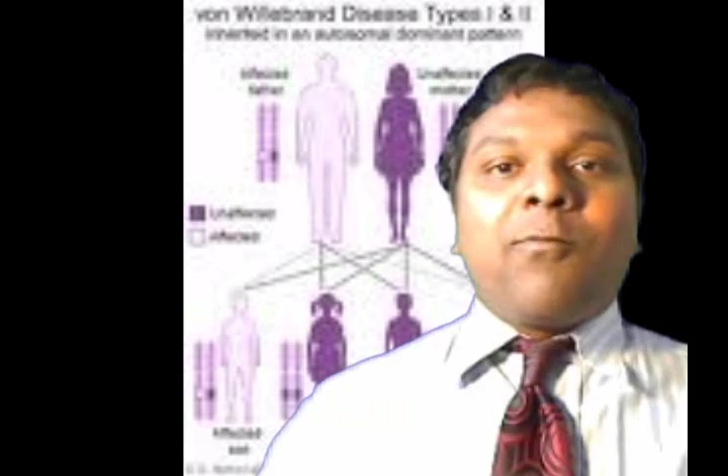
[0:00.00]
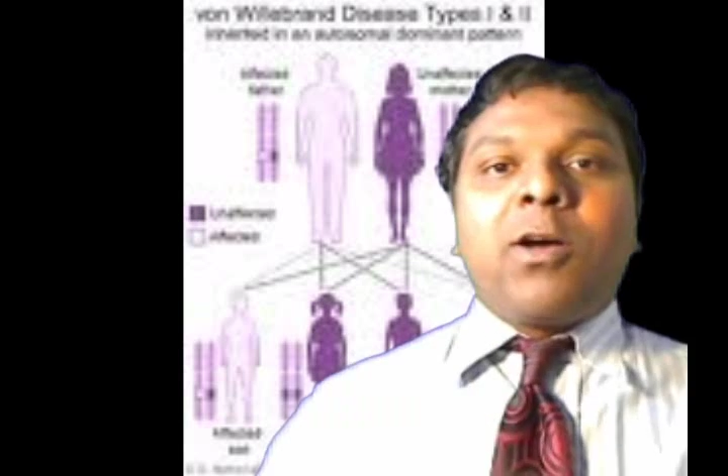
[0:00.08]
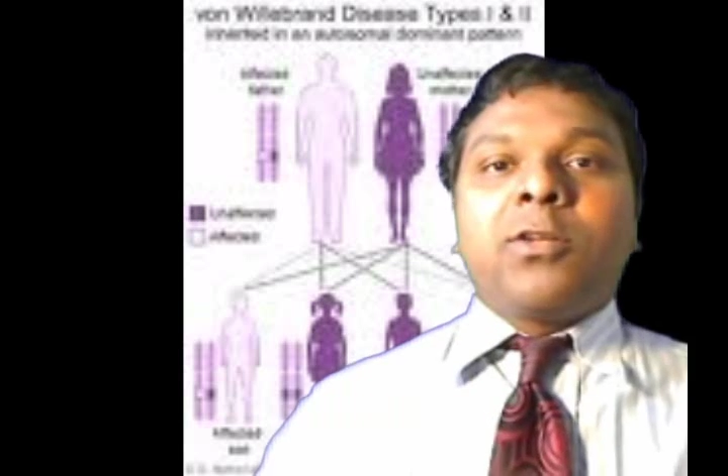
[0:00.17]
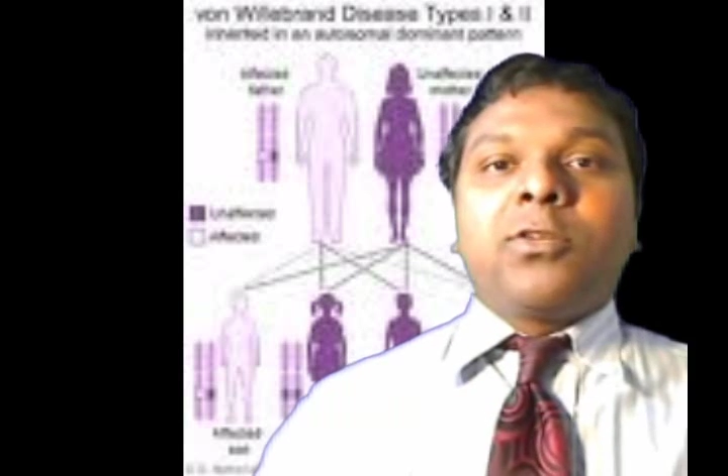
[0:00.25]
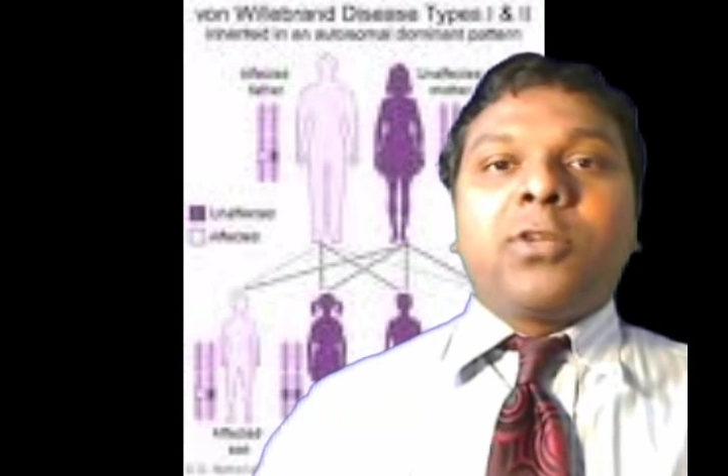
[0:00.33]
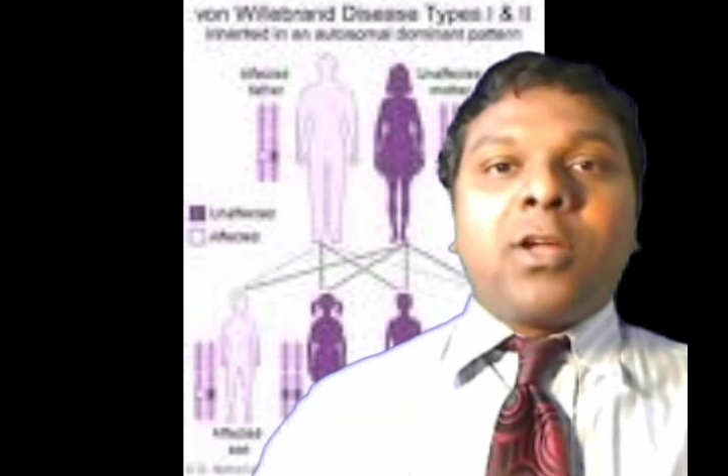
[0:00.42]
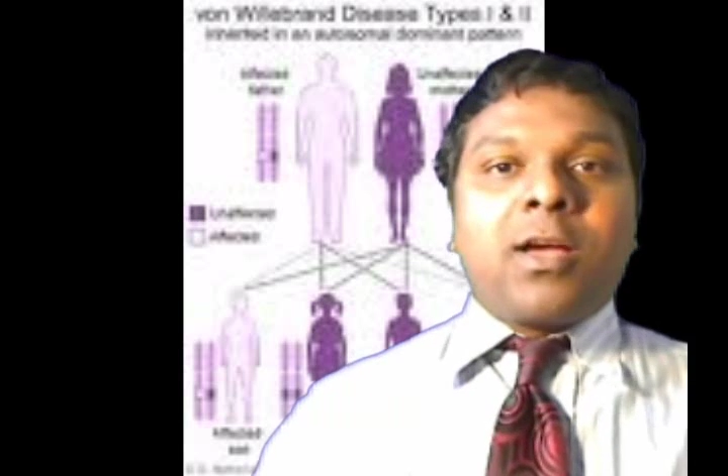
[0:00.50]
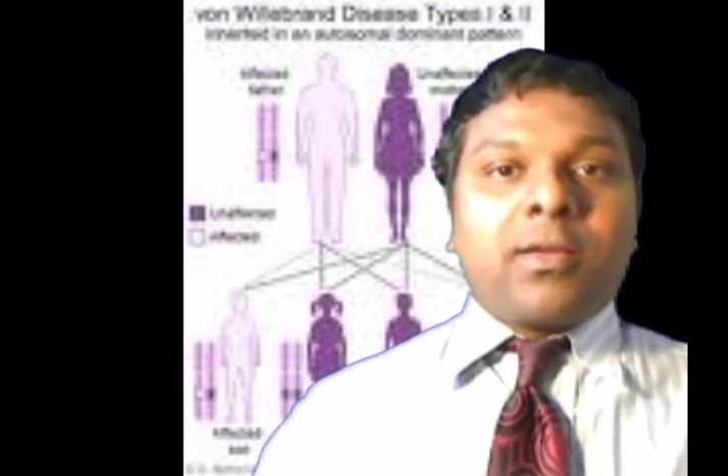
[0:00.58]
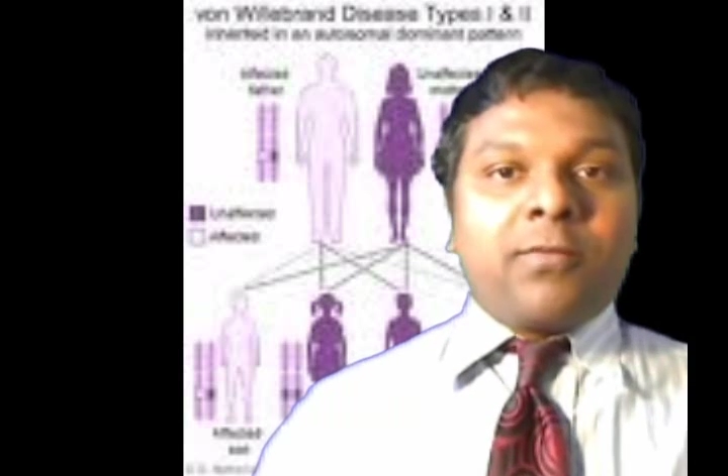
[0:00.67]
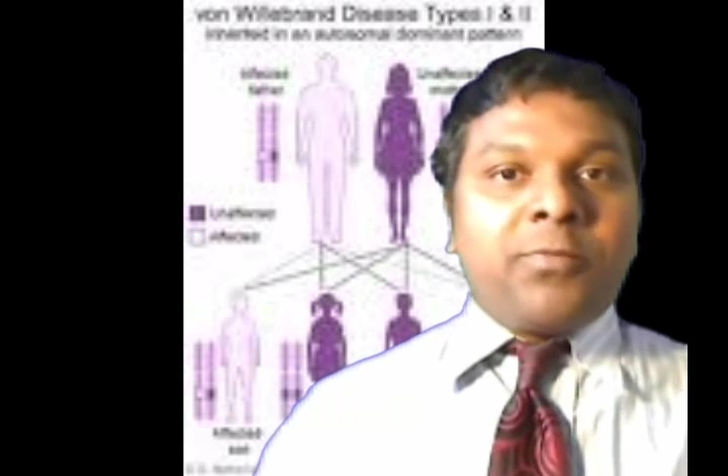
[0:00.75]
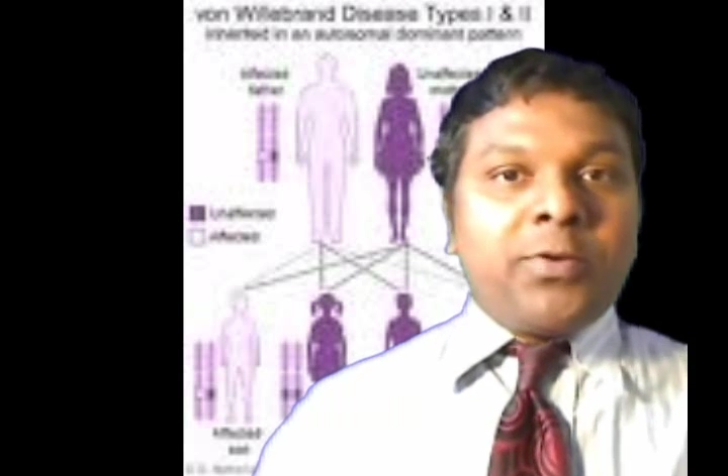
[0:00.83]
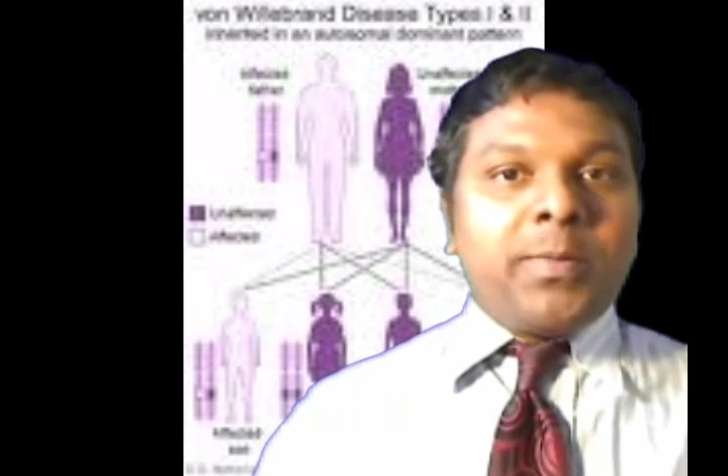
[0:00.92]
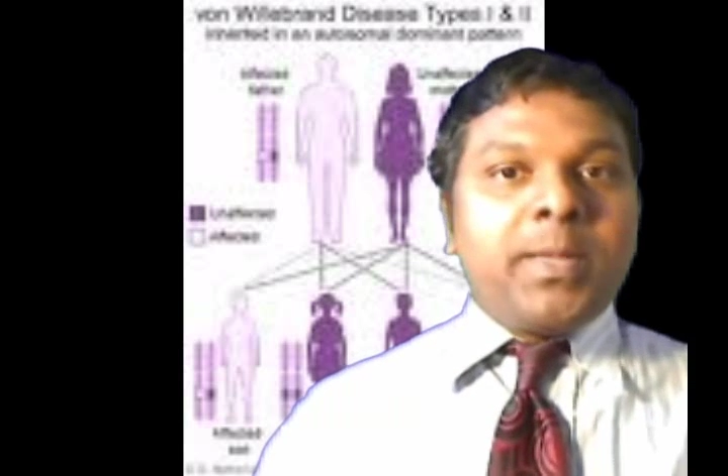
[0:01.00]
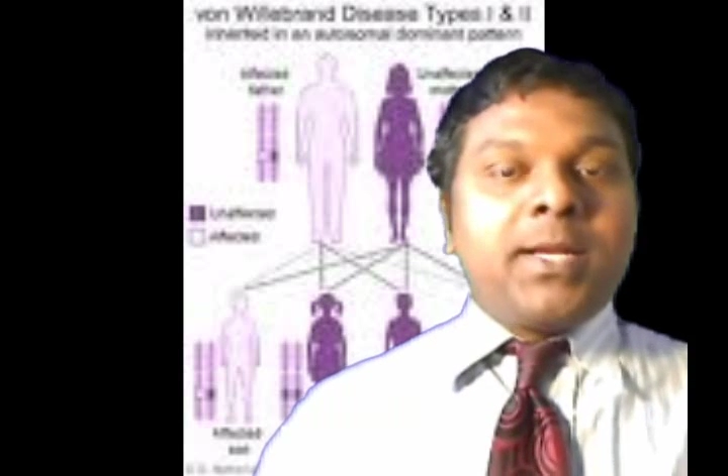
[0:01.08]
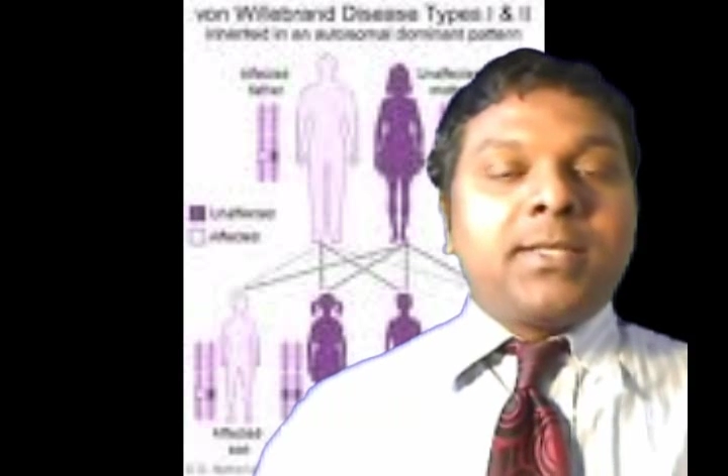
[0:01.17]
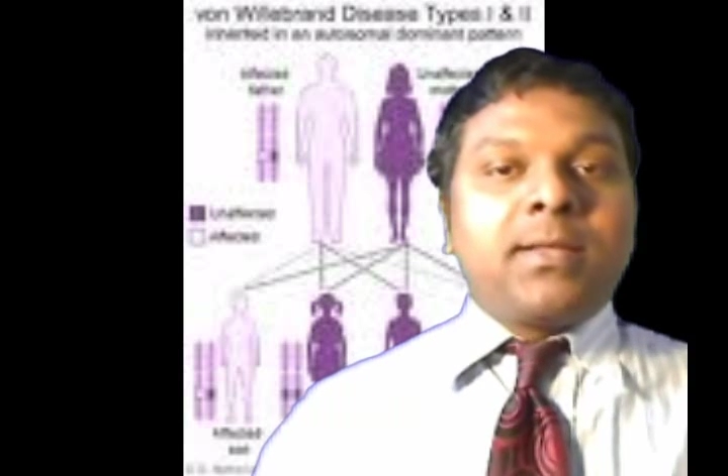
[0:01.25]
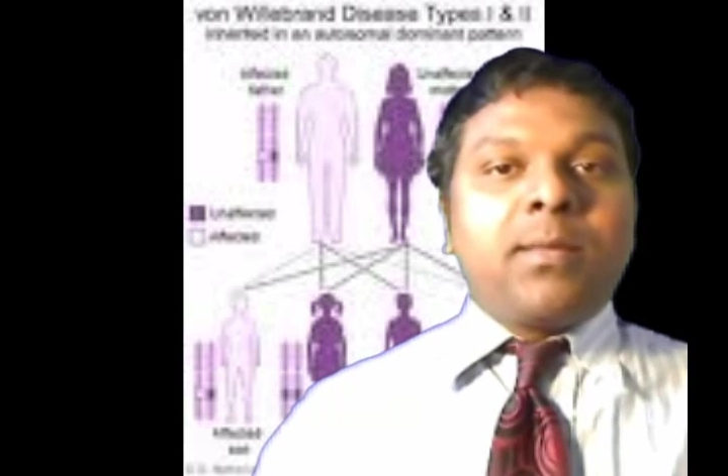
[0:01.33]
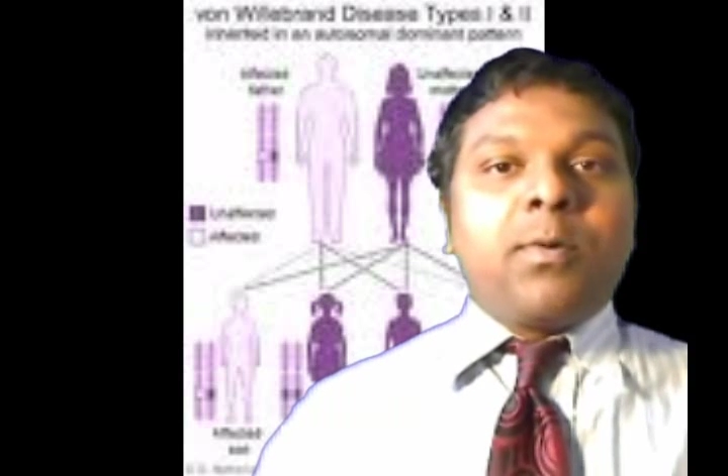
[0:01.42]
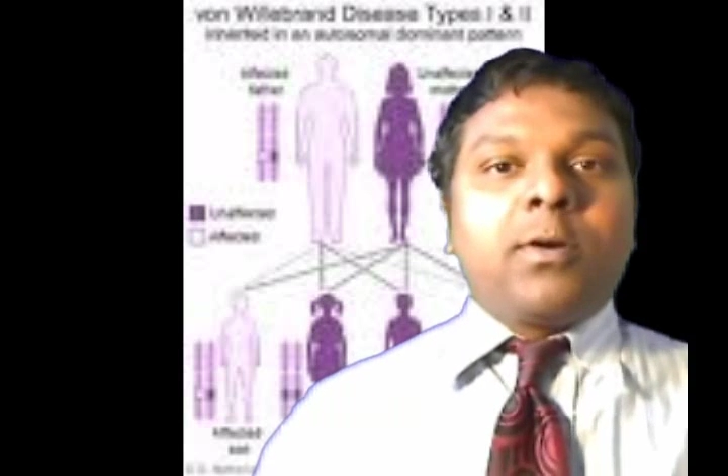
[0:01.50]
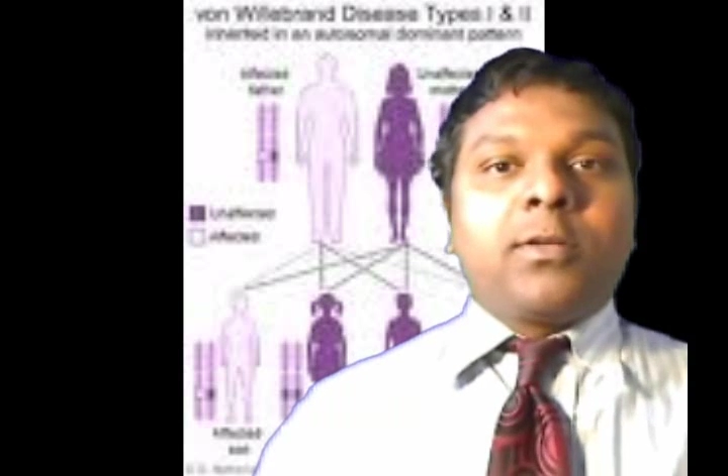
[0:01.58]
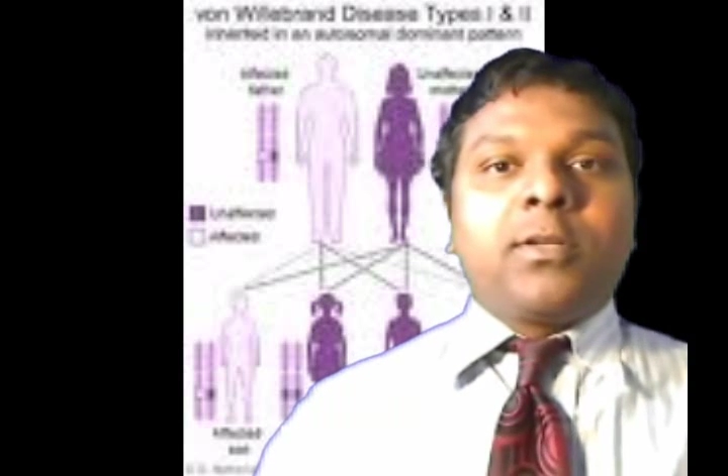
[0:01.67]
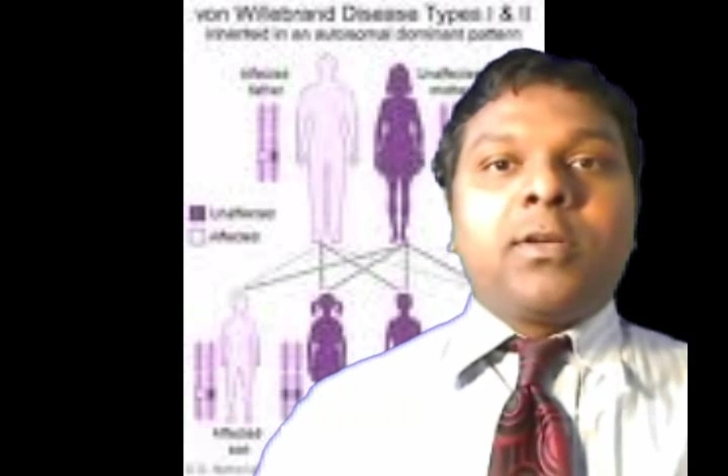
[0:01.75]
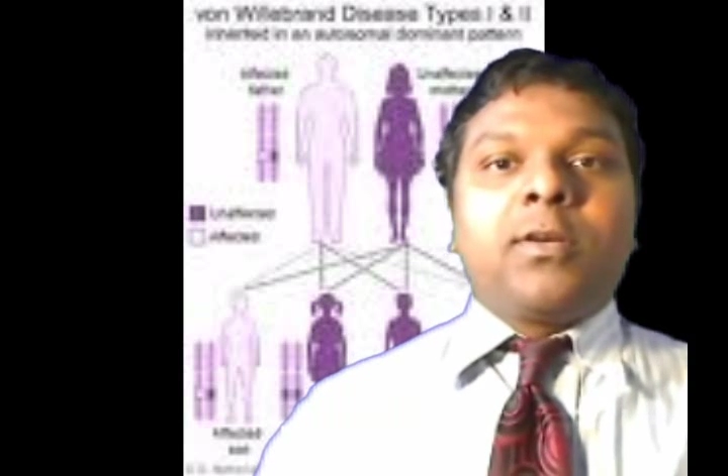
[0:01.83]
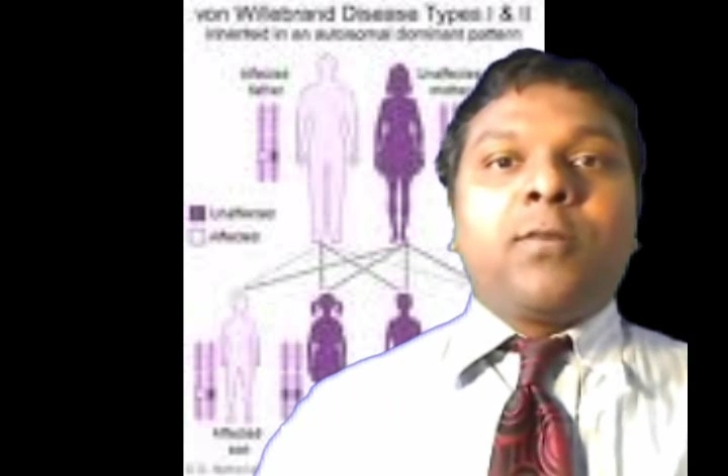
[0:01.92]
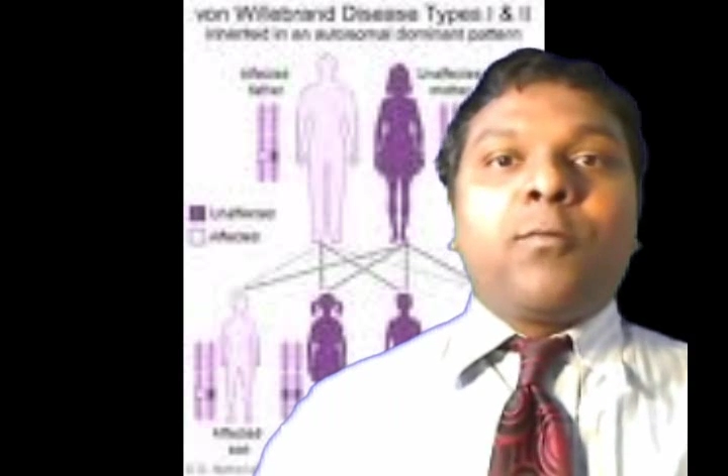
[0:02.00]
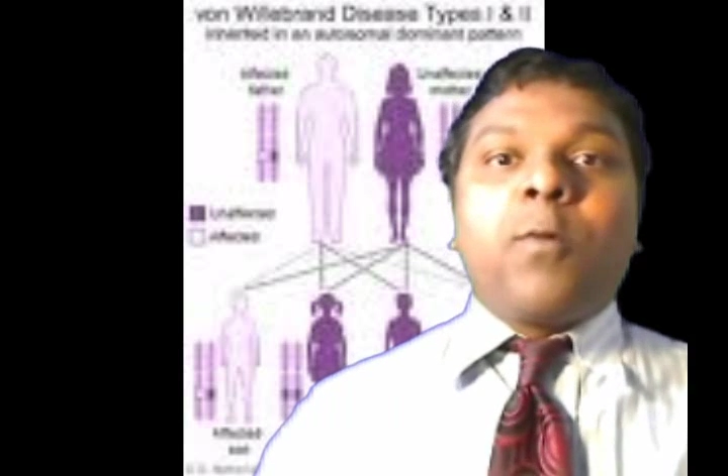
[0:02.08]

want to talk a few minutes about uh,